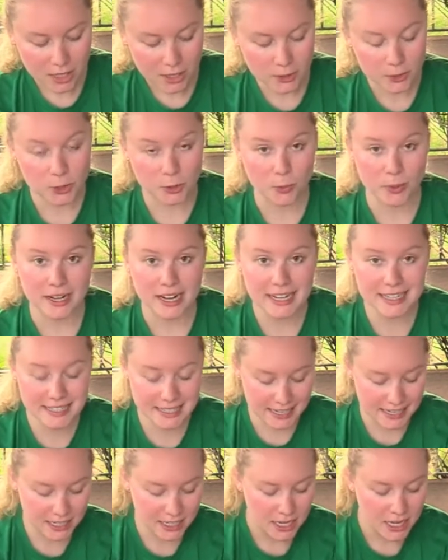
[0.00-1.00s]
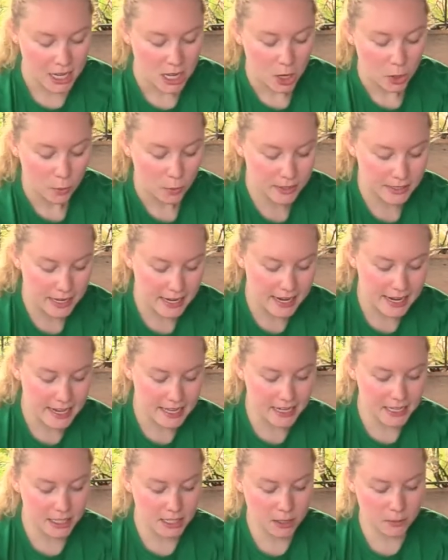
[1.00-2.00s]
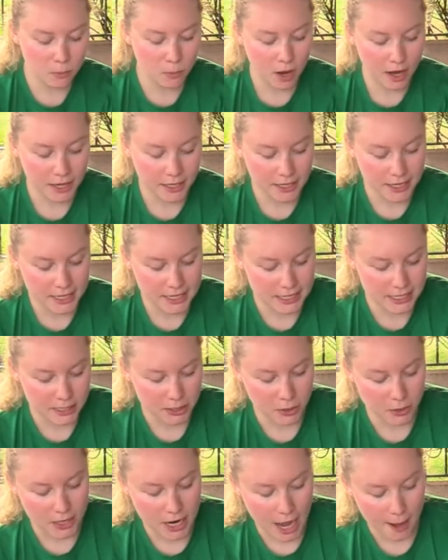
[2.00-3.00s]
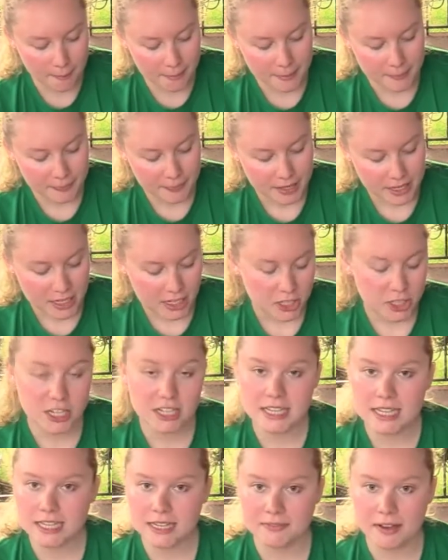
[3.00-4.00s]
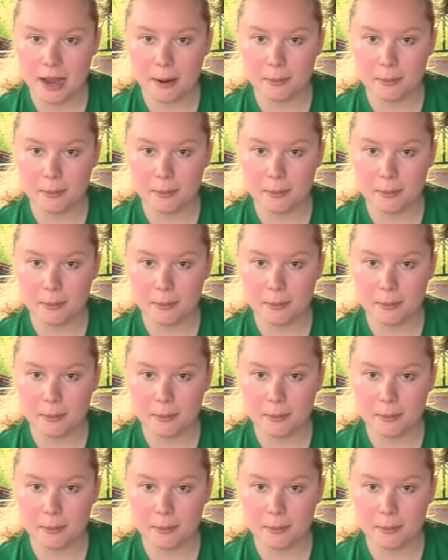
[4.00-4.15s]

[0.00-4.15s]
So what I did was I heated some water in this little cup, just as if I